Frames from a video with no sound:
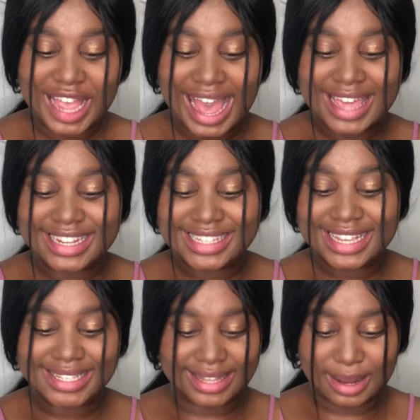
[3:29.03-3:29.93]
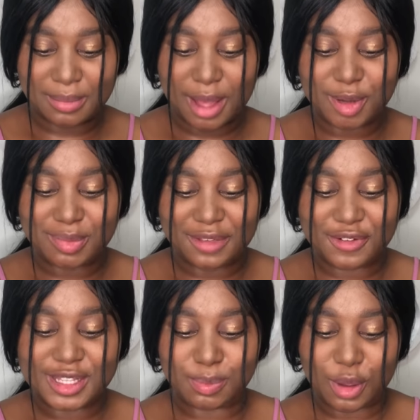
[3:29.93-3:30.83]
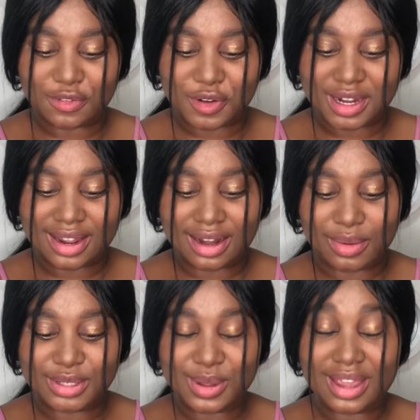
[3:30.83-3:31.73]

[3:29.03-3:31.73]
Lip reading: I had a sex dream about my friend's boyfriend and I want to